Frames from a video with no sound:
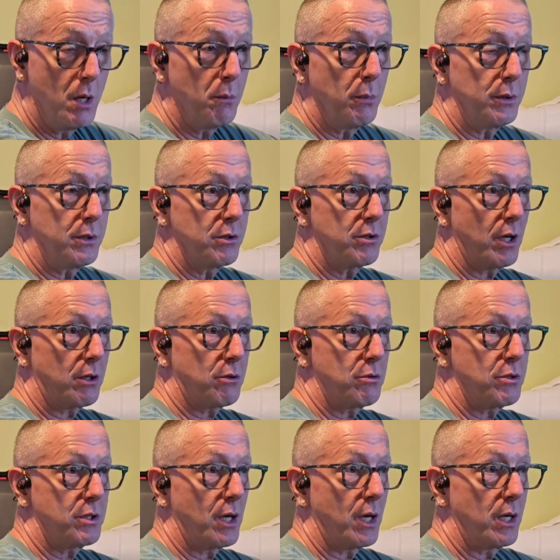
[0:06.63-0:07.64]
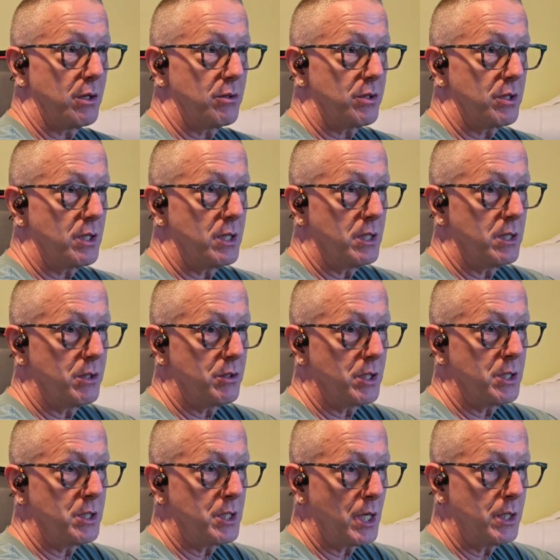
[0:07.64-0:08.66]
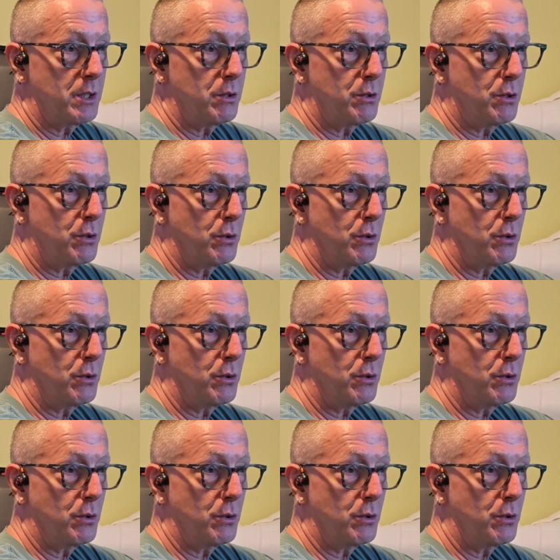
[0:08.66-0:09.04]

but this exercise is intended